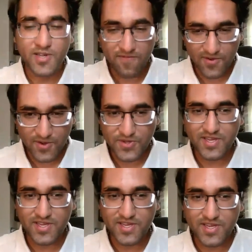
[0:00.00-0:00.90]
difficult
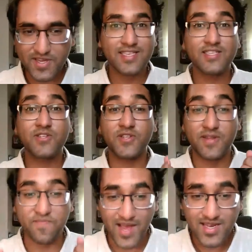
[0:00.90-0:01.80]
to get access to
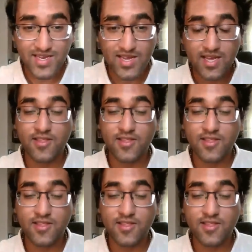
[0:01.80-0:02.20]
Tibet